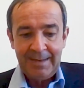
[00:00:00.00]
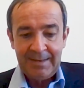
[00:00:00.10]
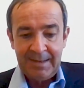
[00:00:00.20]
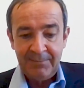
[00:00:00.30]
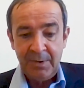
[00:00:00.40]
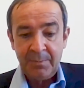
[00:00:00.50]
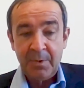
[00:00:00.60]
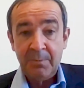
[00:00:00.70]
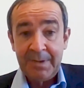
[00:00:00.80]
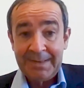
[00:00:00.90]
and develop
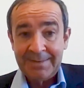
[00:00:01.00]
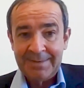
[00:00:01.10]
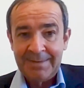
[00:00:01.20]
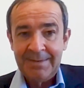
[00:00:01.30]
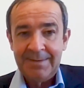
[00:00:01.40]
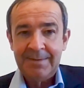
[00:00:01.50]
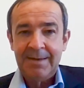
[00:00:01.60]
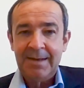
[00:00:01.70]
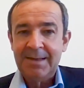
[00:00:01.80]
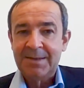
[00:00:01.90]
competencies
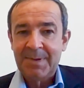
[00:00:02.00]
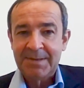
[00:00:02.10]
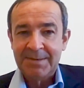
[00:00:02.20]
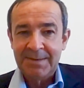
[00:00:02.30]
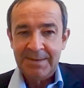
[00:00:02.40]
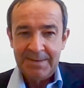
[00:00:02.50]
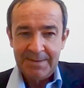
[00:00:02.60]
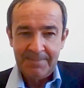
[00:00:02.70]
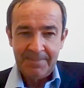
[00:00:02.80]
and expertise.